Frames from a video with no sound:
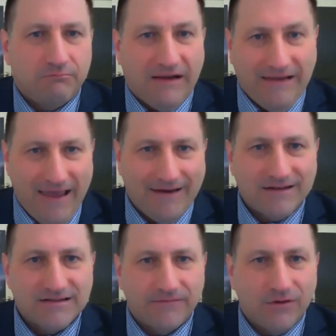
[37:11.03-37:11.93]

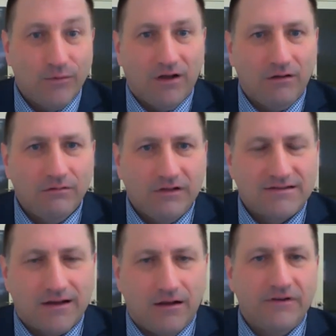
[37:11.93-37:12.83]
mechanics, if you will,
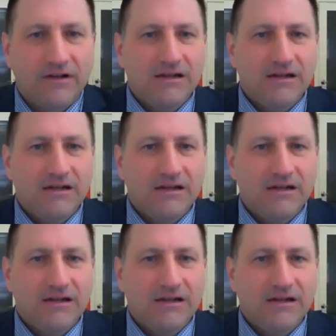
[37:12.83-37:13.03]
itself.